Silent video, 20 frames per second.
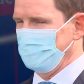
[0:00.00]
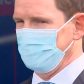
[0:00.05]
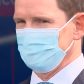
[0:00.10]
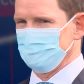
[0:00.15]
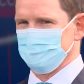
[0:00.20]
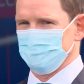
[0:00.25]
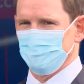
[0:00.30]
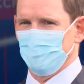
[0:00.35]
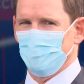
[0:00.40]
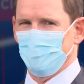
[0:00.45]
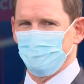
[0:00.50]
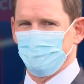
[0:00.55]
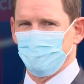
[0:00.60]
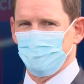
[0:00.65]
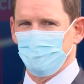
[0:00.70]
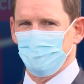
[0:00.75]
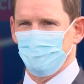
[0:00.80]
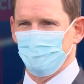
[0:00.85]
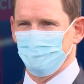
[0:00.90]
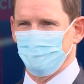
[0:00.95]
It's not
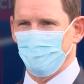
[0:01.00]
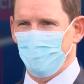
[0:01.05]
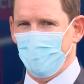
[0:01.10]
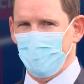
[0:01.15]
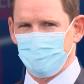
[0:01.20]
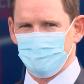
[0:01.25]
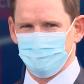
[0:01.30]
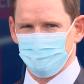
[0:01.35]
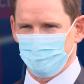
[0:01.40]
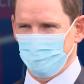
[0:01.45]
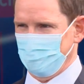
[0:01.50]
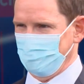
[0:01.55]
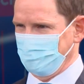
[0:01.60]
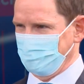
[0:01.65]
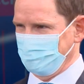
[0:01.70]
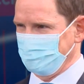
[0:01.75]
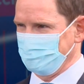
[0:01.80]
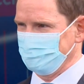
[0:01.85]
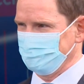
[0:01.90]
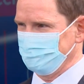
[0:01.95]
the
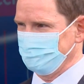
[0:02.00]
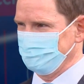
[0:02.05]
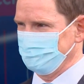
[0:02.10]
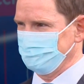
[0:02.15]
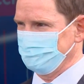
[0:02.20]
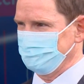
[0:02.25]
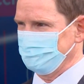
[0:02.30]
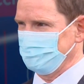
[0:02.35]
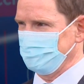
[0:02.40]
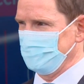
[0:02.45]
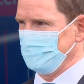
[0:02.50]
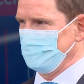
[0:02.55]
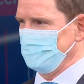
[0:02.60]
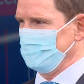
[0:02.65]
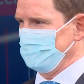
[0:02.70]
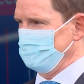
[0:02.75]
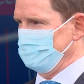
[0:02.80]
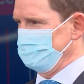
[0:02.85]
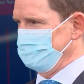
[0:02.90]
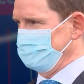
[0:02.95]
unvaccinated.
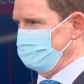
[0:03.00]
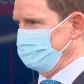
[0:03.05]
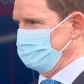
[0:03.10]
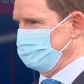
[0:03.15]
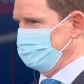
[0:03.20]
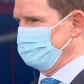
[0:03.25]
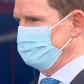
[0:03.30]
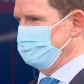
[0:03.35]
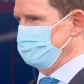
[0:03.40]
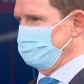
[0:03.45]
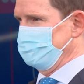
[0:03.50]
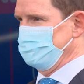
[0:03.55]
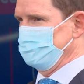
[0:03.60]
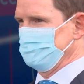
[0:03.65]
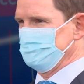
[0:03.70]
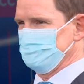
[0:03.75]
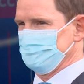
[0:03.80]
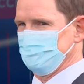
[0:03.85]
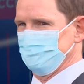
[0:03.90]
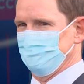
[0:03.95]
The enemy
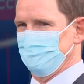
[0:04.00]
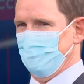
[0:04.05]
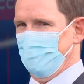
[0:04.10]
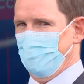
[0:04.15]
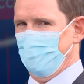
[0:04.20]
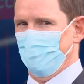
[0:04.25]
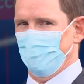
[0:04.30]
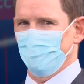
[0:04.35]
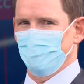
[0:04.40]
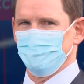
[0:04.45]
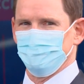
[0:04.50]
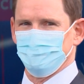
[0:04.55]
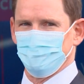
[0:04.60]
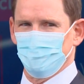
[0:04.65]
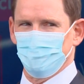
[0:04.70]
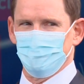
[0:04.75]
is the virus